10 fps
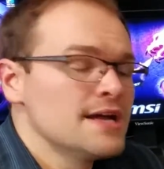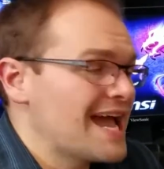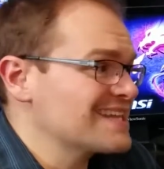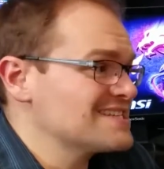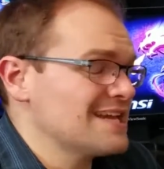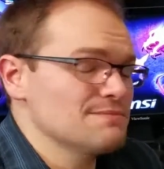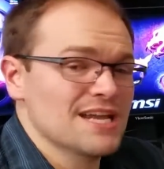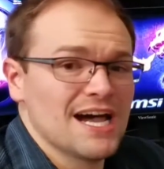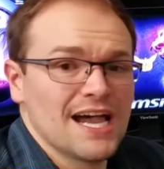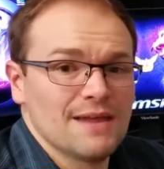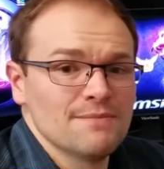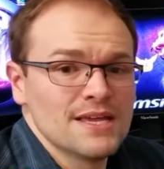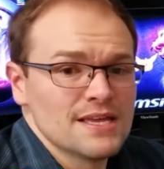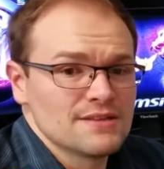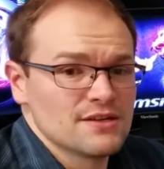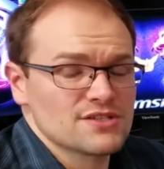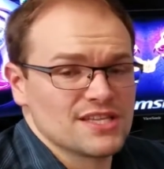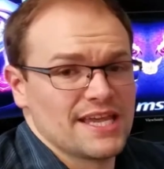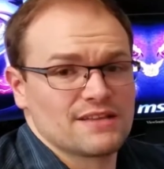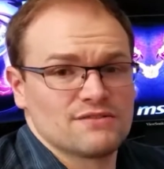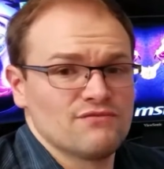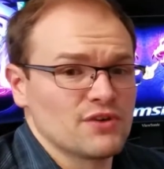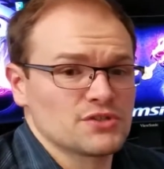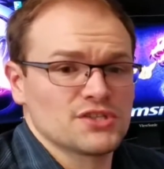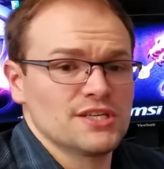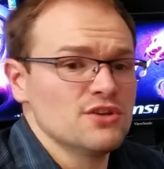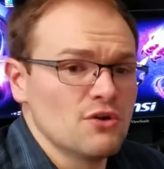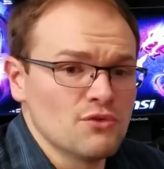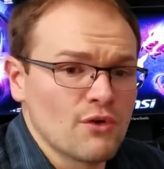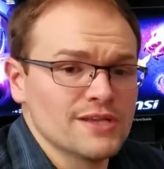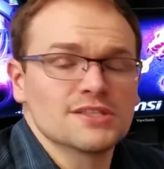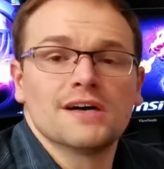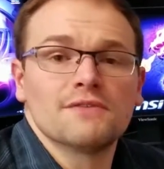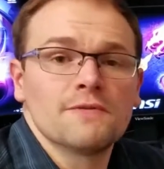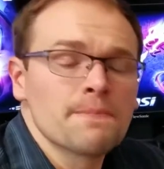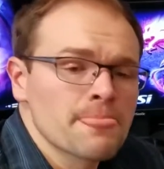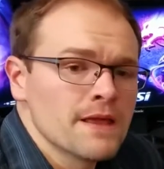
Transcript: At the same time, there's like virtually no noise level.